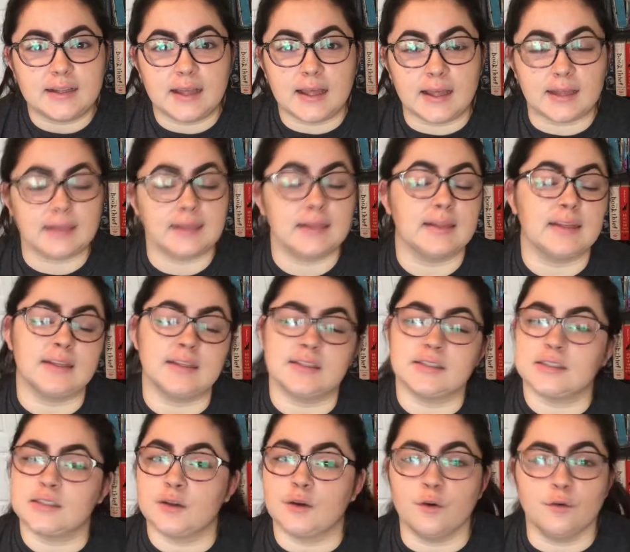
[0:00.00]
at
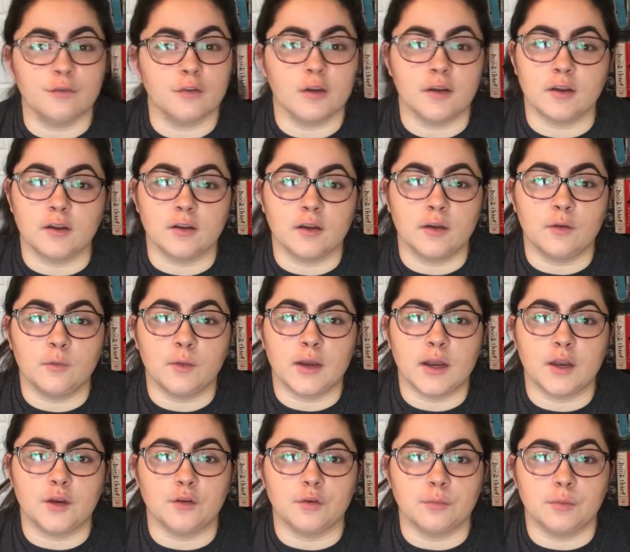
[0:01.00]
least over
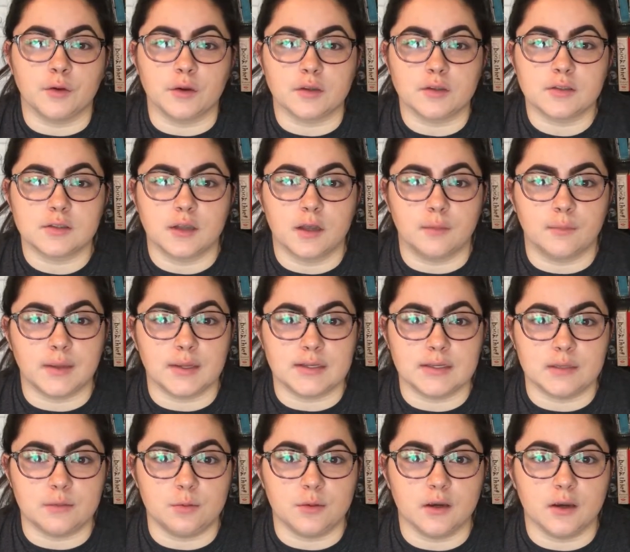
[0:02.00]
100 books on my
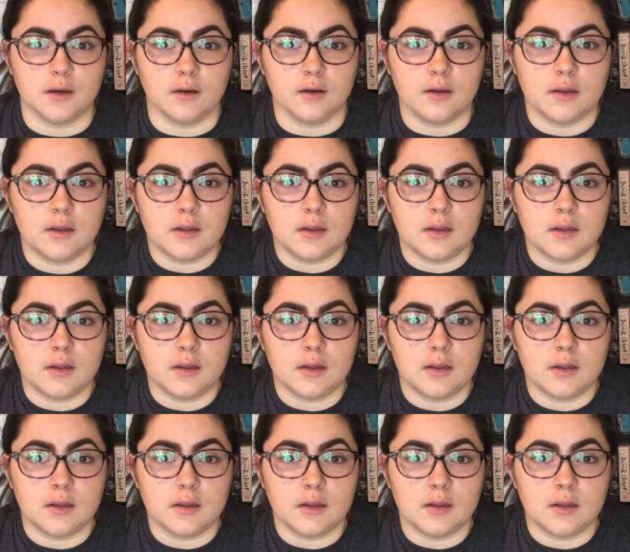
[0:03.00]
TBR,